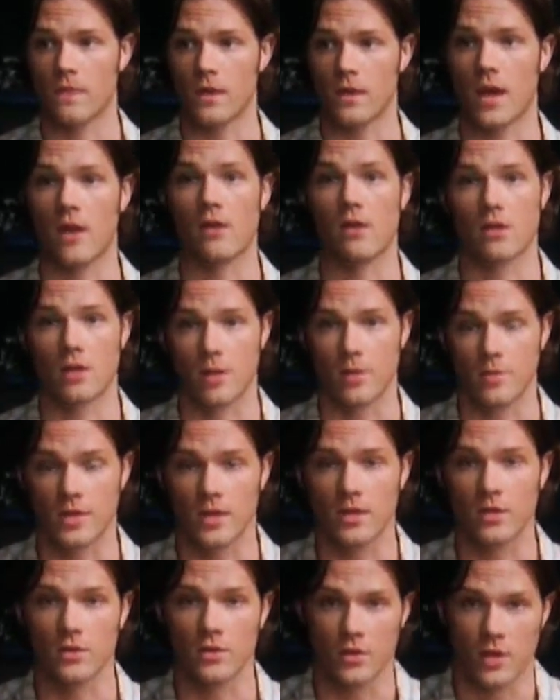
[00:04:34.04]
Eric
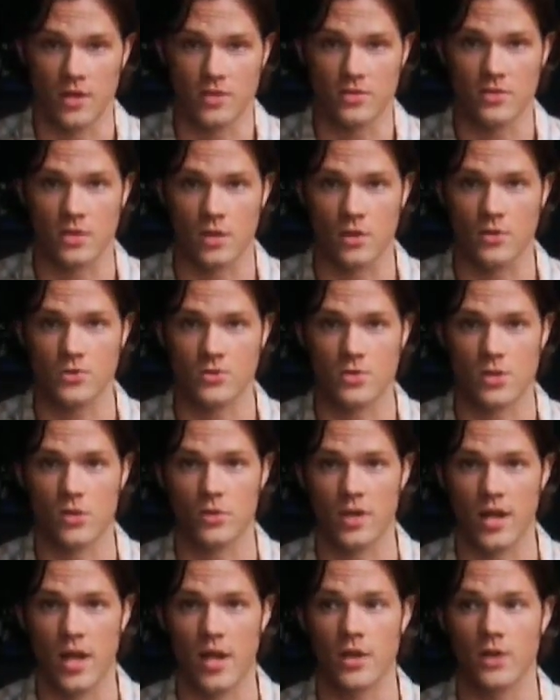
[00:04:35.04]
Kripke, who, as you know, is our
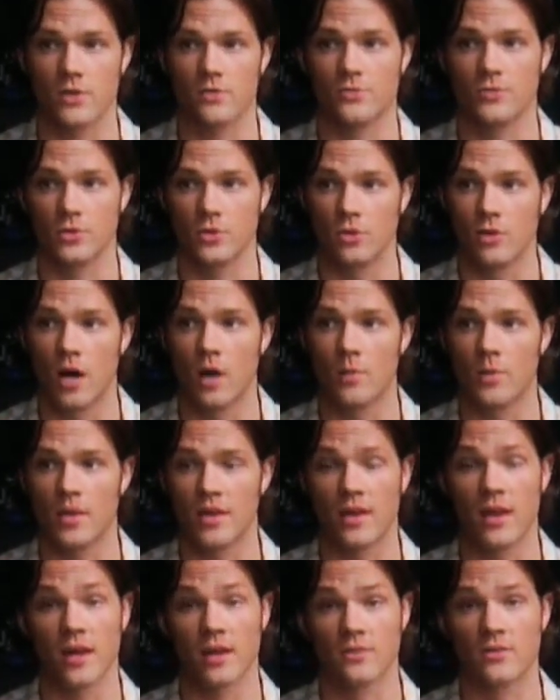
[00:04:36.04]
creator, flew up
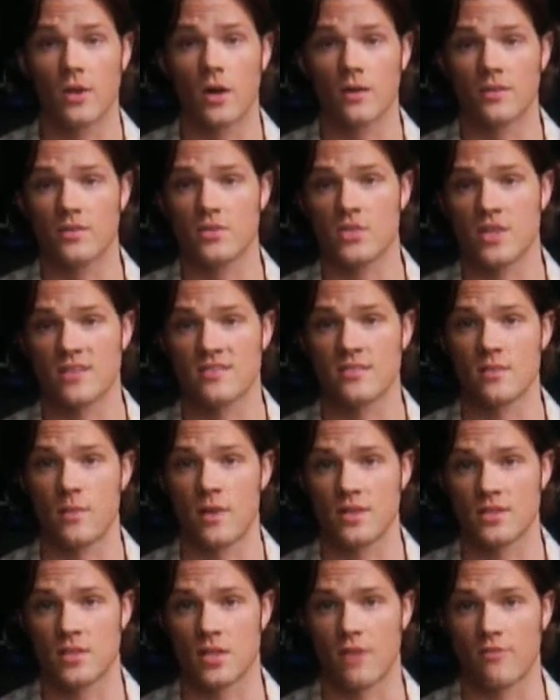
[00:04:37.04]
and kind of talked to Jensen and
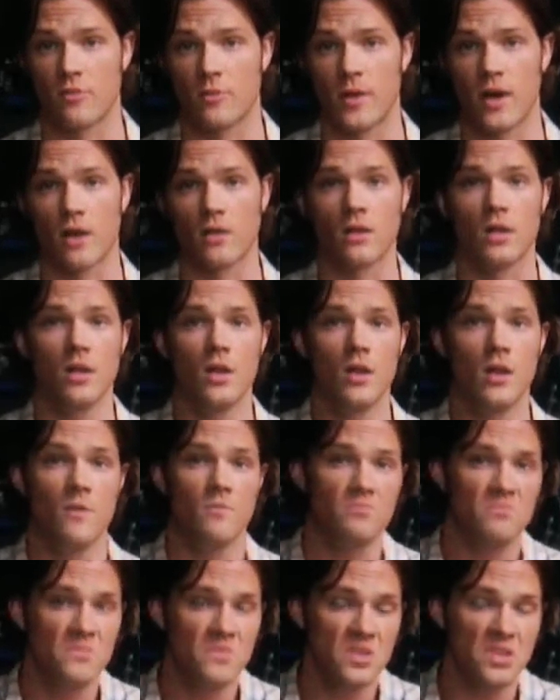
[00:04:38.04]
myself about
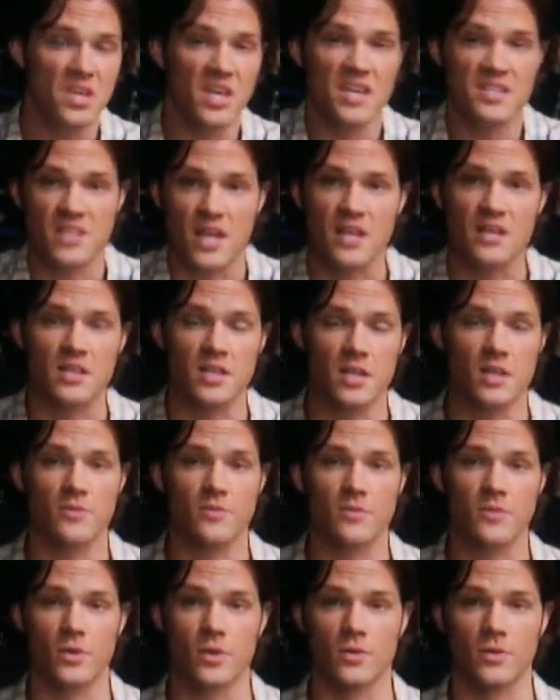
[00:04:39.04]
his idea
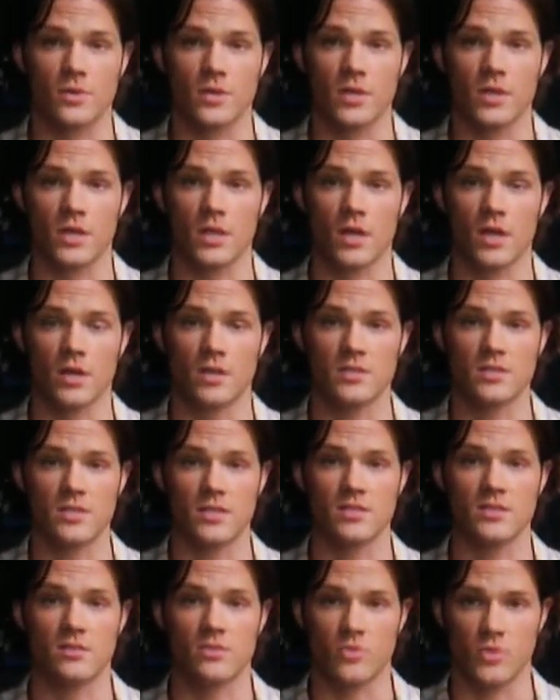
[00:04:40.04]
for the
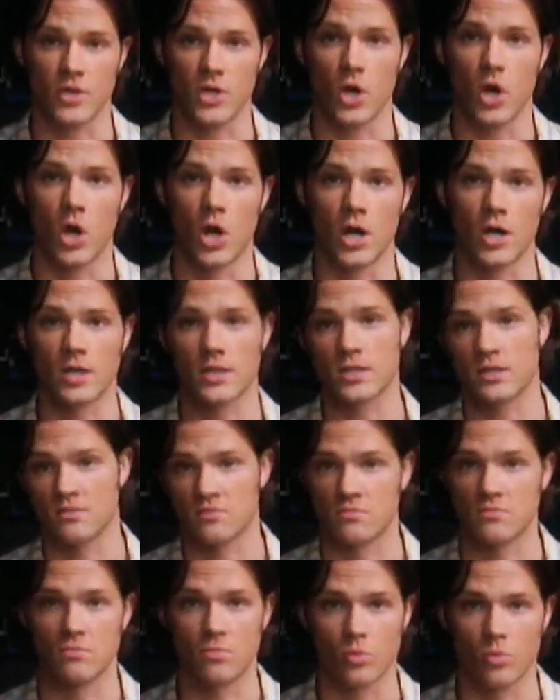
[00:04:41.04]
season 3 arc
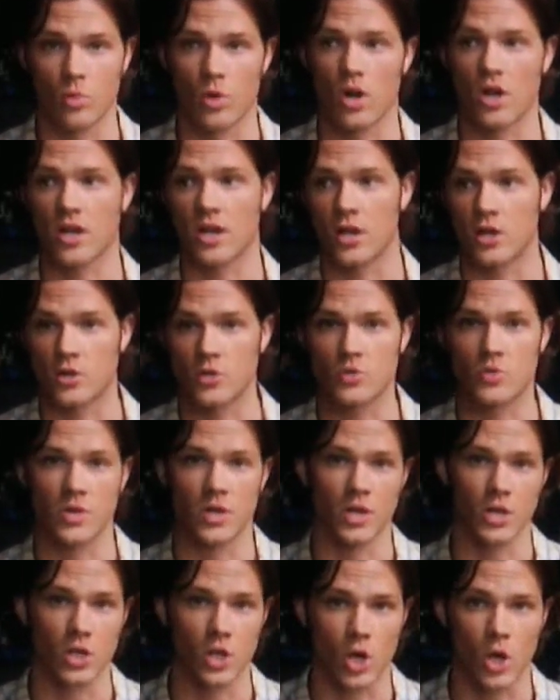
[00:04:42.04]
and where our characters were
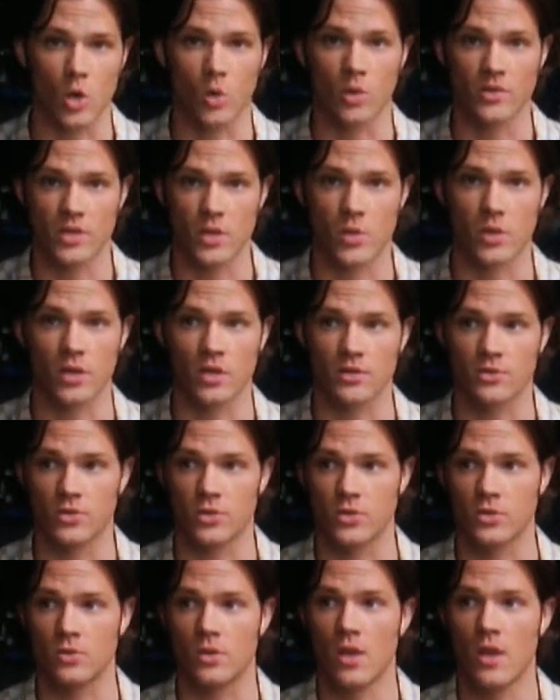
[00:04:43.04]
going to go and what they were going to
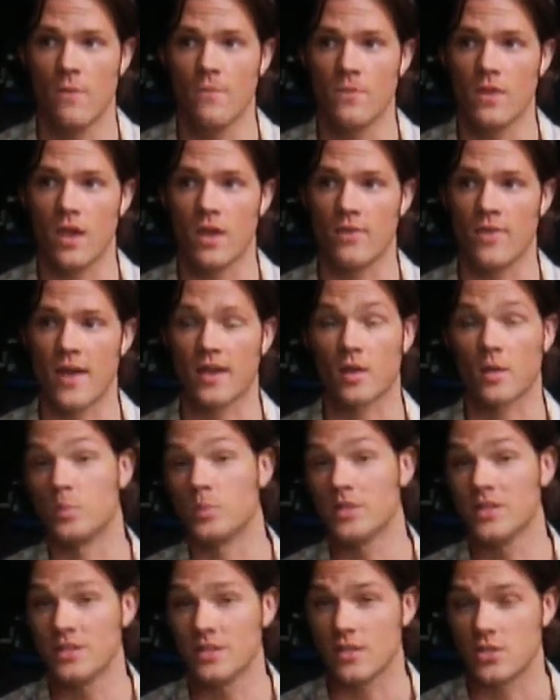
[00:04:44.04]
do. And that
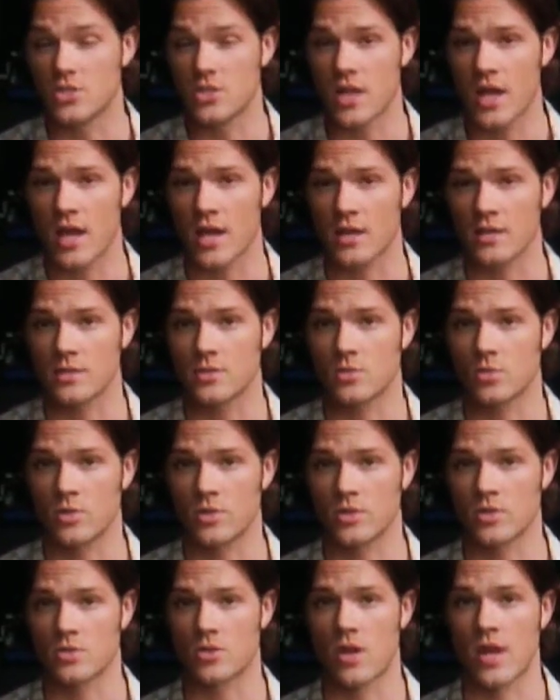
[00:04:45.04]
completely changed
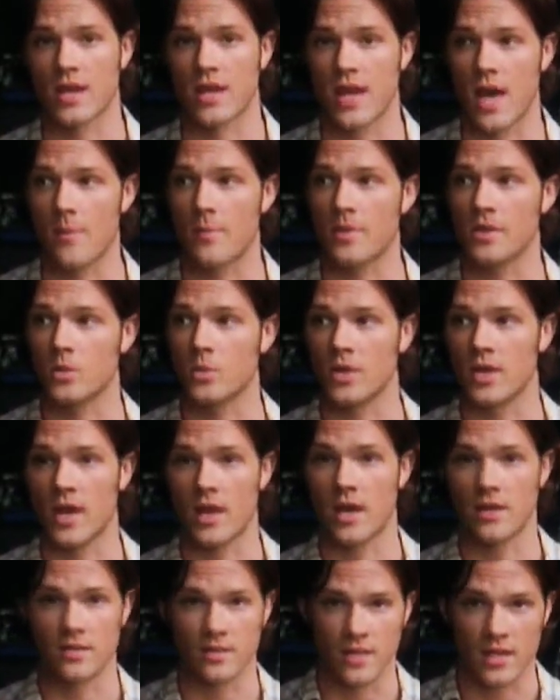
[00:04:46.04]
when the strike happened and we
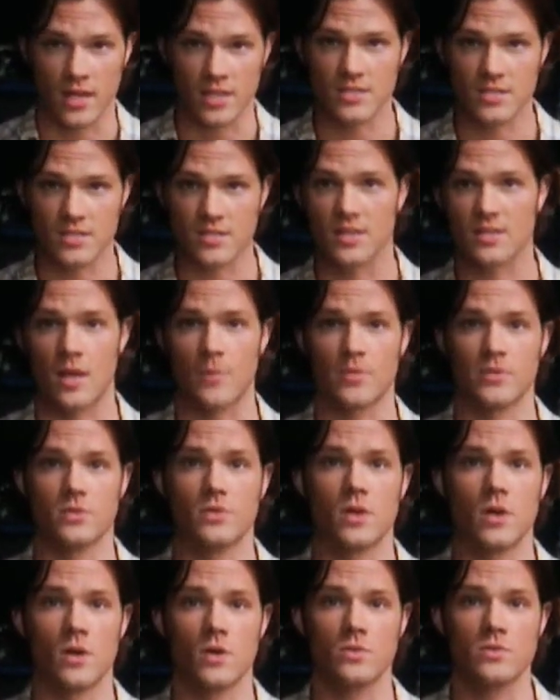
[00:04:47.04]
had to nix 6
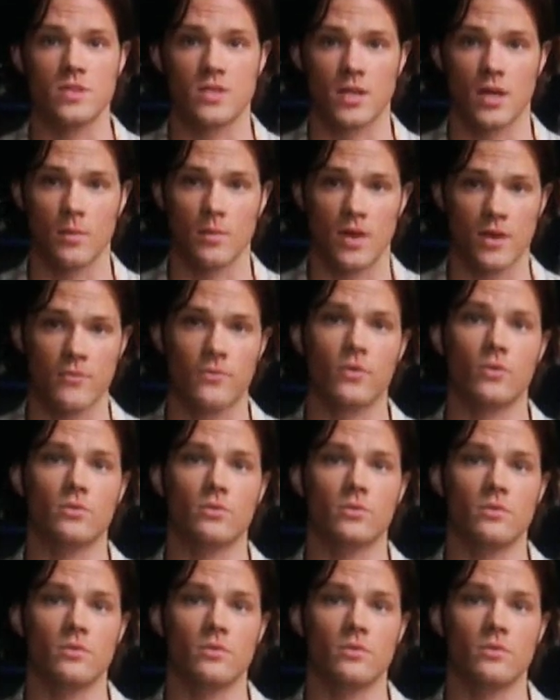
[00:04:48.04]
episodes and come back for only